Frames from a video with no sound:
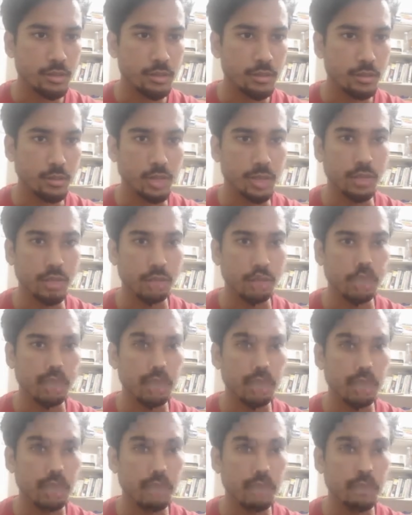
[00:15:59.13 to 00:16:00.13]
Okay, we
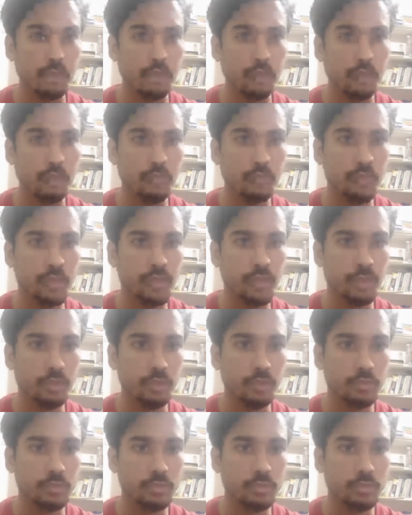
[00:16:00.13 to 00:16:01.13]
need to remove the
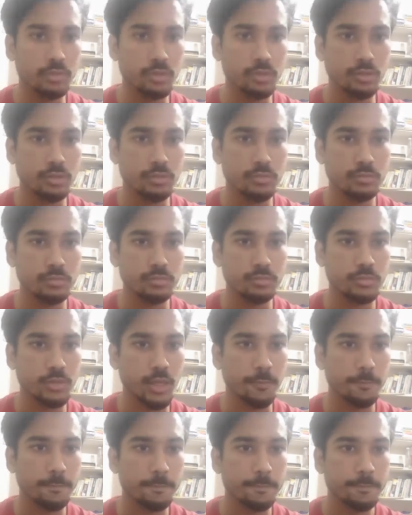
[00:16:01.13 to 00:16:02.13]
name.
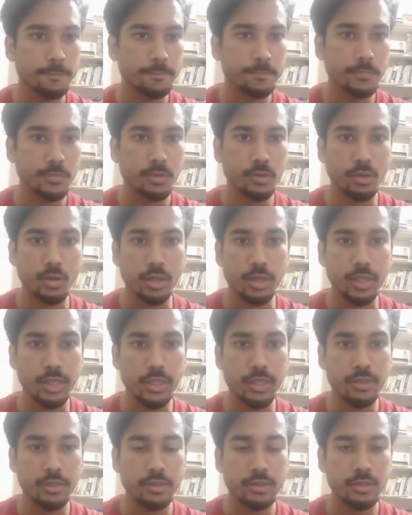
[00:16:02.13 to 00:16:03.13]
Yeah, got
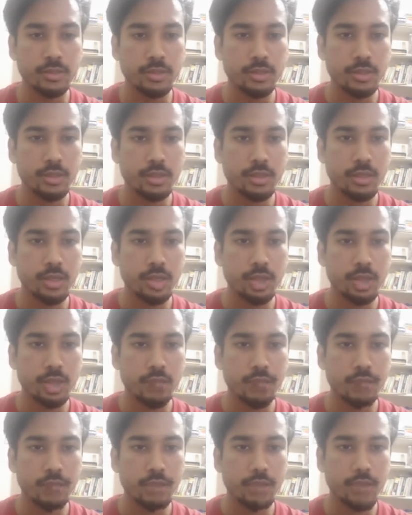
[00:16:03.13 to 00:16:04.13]
it.
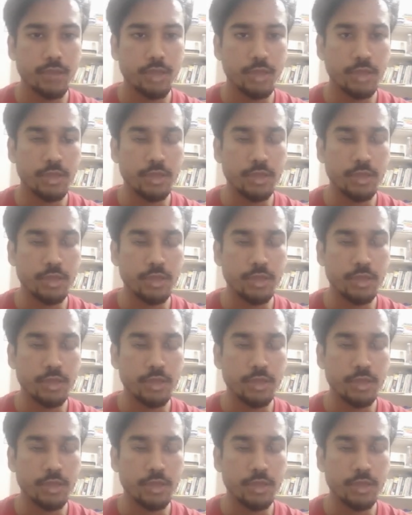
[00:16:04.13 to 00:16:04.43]
After